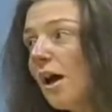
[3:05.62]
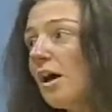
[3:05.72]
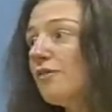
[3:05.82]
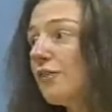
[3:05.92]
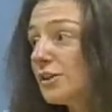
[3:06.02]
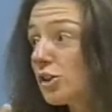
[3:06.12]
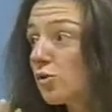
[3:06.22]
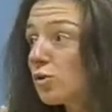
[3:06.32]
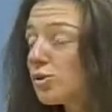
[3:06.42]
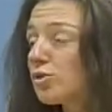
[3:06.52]

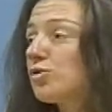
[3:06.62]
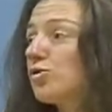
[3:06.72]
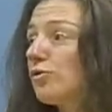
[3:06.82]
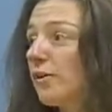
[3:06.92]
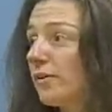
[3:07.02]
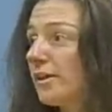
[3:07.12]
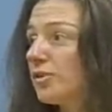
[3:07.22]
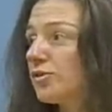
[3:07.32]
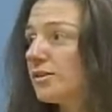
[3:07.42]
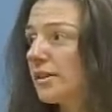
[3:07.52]
Farshad also saw, very
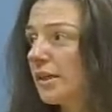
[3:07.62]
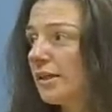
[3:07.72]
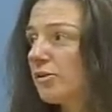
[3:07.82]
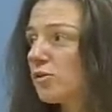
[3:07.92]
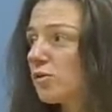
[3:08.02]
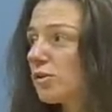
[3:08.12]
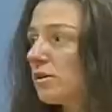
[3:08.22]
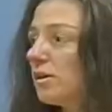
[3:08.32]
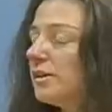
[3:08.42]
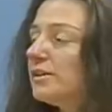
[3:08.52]
interestingly, he saw
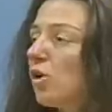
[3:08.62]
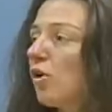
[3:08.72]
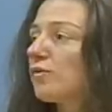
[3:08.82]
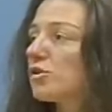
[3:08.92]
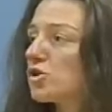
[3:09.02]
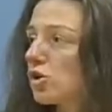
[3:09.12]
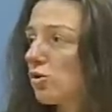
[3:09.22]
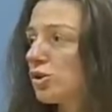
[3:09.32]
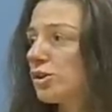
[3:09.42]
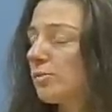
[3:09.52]
the leader of the
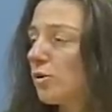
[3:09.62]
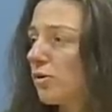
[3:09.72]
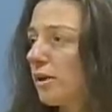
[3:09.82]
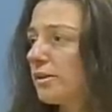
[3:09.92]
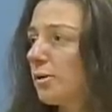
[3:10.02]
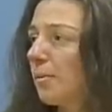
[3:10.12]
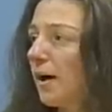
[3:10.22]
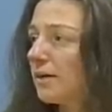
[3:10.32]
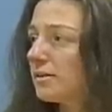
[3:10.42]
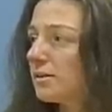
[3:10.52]
Social Democratic
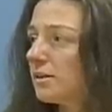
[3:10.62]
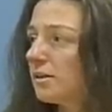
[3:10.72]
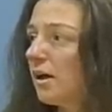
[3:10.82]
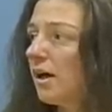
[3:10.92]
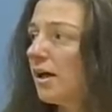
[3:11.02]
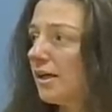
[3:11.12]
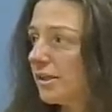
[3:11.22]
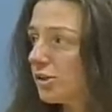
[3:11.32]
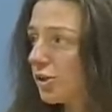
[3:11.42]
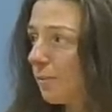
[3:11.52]
Party
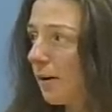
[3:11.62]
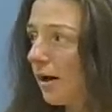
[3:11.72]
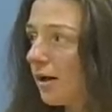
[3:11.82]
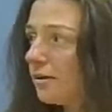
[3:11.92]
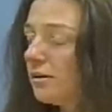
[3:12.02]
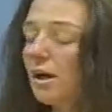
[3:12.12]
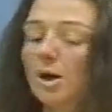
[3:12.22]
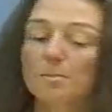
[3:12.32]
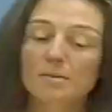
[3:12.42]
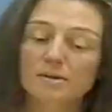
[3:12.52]
in Japan,
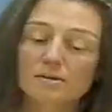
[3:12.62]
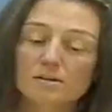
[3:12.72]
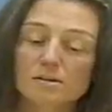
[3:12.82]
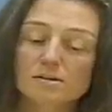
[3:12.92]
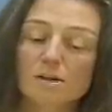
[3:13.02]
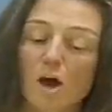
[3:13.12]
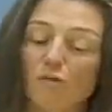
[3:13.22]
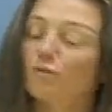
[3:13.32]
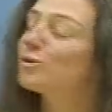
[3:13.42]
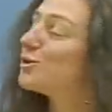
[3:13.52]
Mrs.
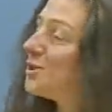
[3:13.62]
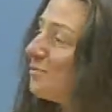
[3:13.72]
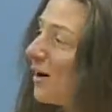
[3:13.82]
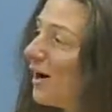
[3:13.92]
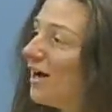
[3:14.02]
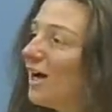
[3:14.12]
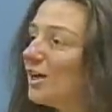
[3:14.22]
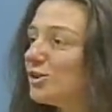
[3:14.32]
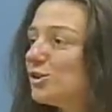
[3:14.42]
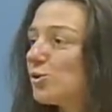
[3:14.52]
Fukushima.
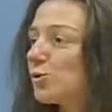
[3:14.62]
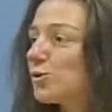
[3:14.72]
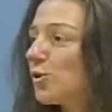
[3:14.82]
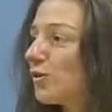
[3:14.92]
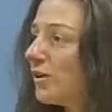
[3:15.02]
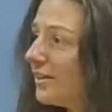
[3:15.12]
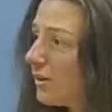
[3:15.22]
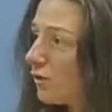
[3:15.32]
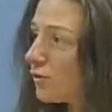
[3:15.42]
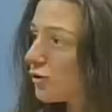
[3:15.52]
She's also the
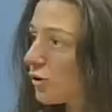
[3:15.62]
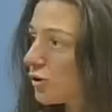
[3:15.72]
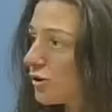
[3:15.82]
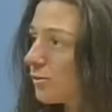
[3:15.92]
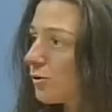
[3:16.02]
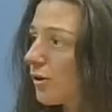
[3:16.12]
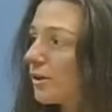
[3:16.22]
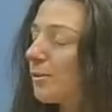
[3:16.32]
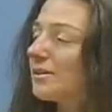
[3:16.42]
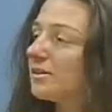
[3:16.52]
leader of the Social
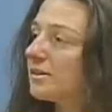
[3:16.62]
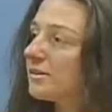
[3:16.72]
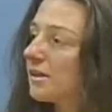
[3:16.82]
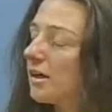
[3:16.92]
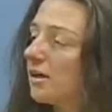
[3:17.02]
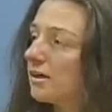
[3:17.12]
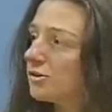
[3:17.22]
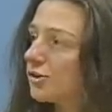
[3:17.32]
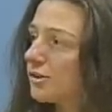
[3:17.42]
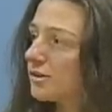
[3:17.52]
Democratic Party,
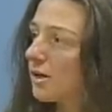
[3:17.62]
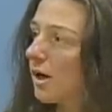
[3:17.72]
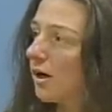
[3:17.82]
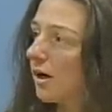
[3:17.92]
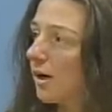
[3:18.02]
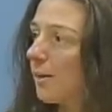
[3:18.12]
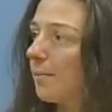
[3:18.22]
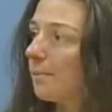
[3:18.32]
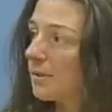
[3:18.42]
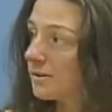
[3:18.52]
and she's
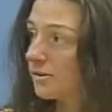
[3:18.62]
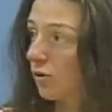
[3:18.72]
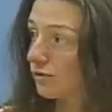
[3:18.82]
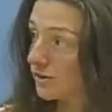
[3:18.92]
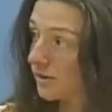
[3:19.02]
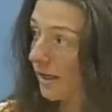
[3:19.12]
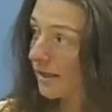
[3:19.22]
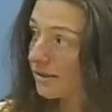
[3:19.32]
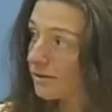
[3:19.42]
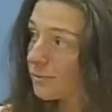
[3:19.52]
a minister of
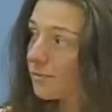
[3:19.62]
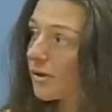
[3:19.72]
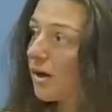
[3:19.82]
state.